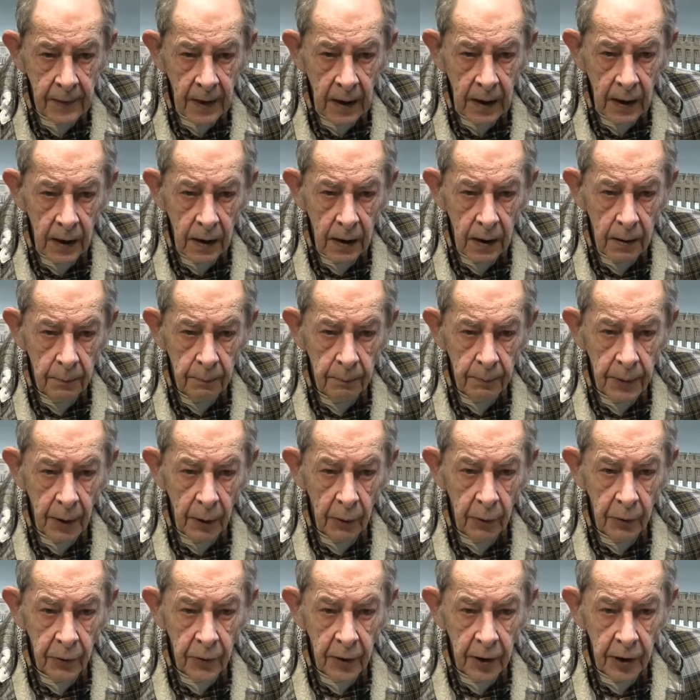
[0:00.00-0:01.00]
um,
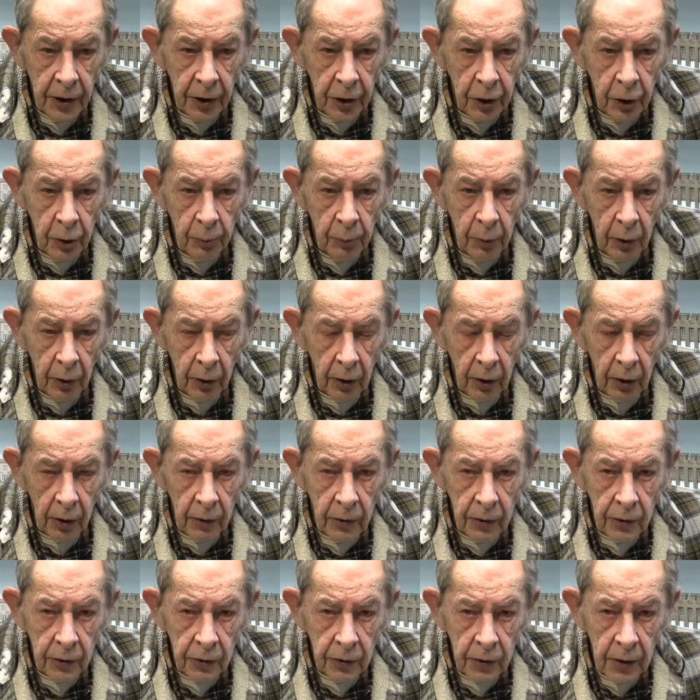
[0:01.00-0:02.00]
both in new
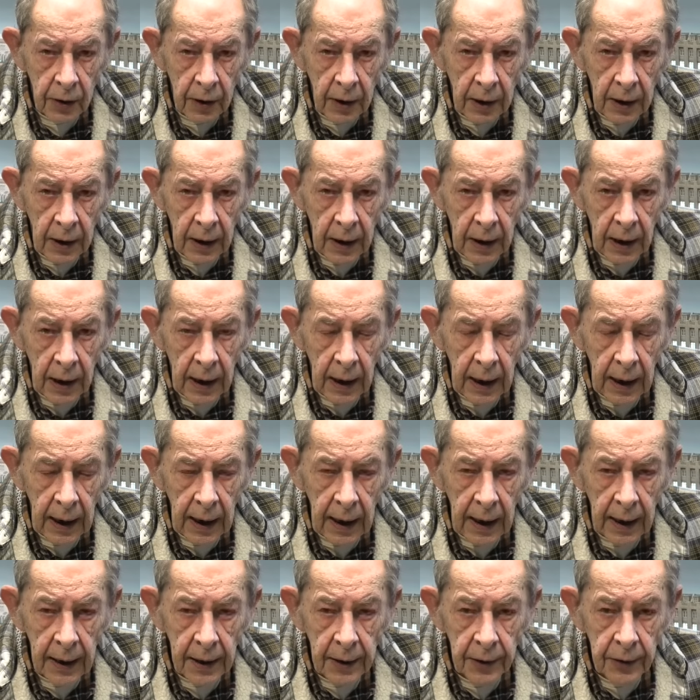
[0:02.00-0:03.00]
models
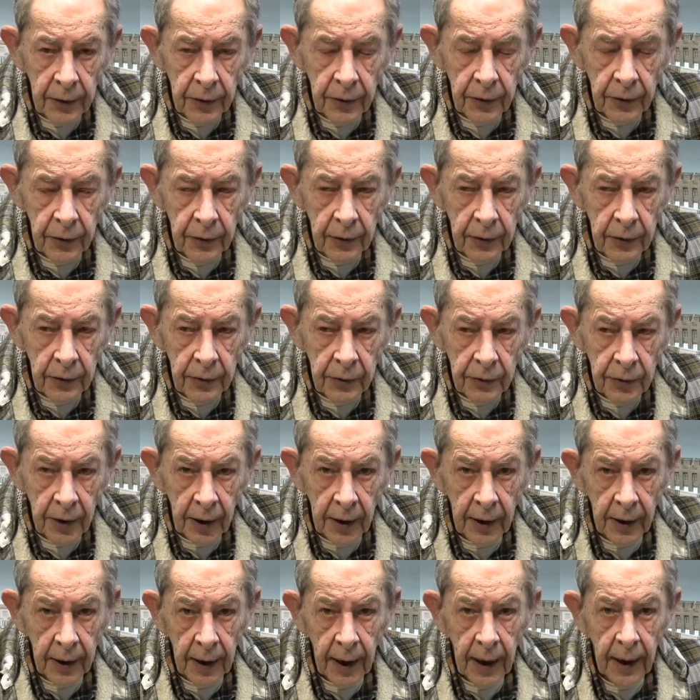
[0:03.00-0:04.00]
and
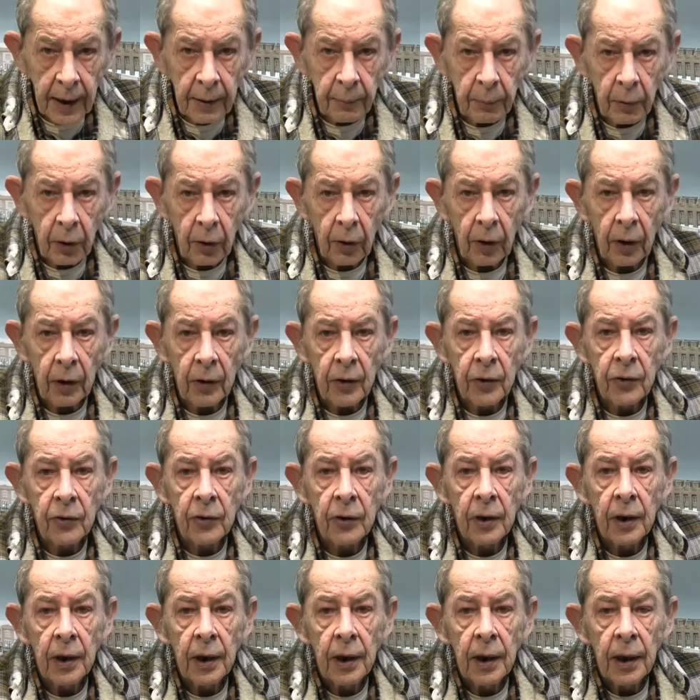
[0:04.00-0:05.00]
second-hand models,
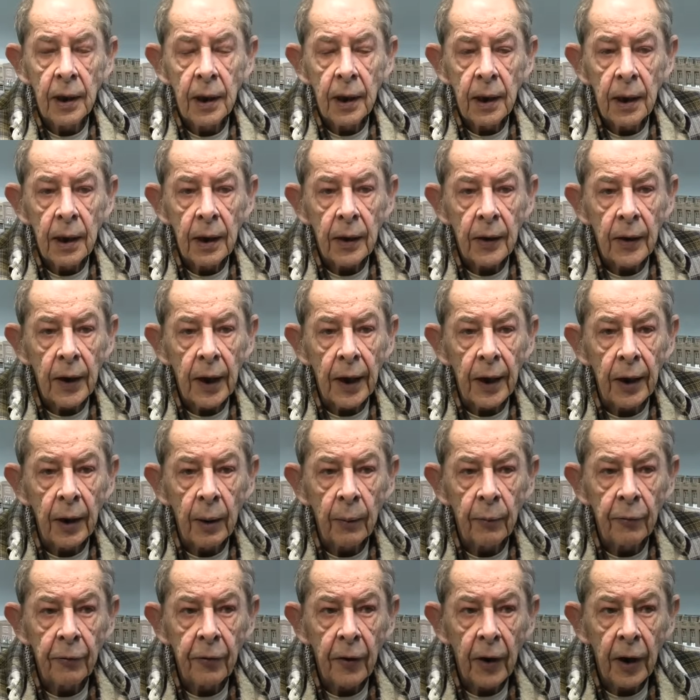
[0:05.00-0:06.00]
then
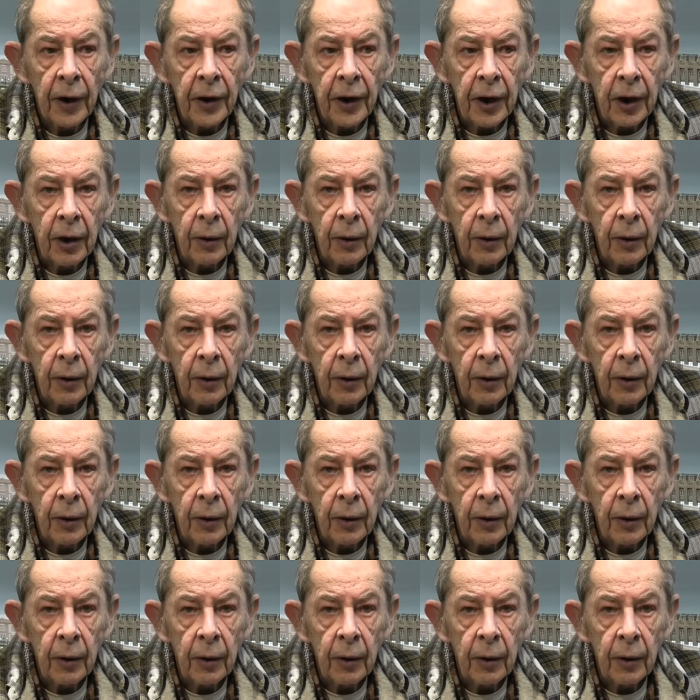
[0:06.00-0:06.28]
I'm finding